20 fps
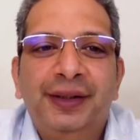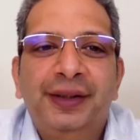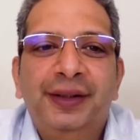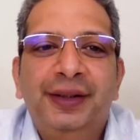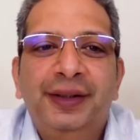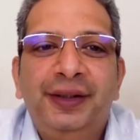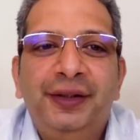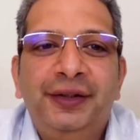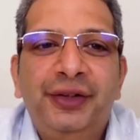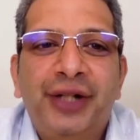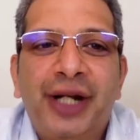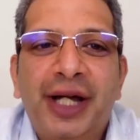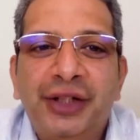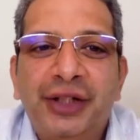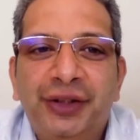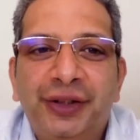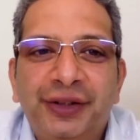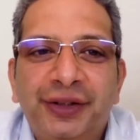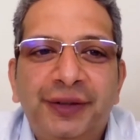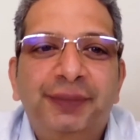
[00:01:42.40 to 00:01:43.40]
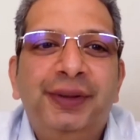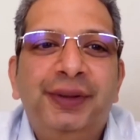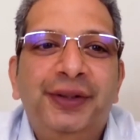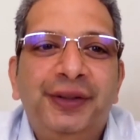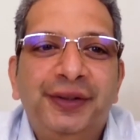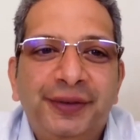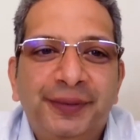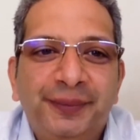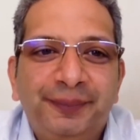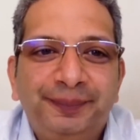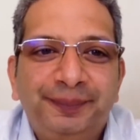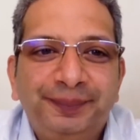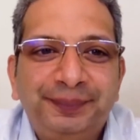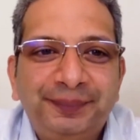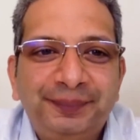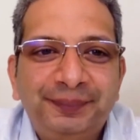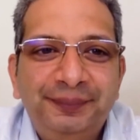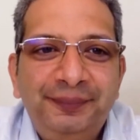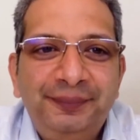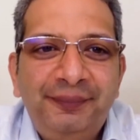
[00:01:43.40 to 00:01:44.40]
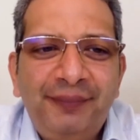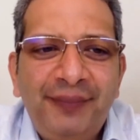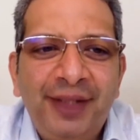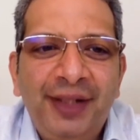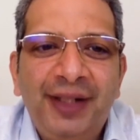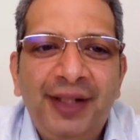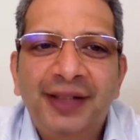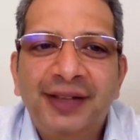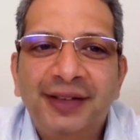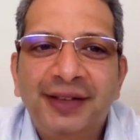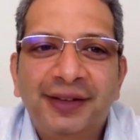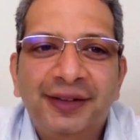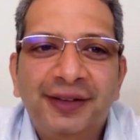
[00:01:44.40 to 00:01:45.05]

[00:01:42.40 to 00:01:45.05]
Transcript: interaction experience. So that's it.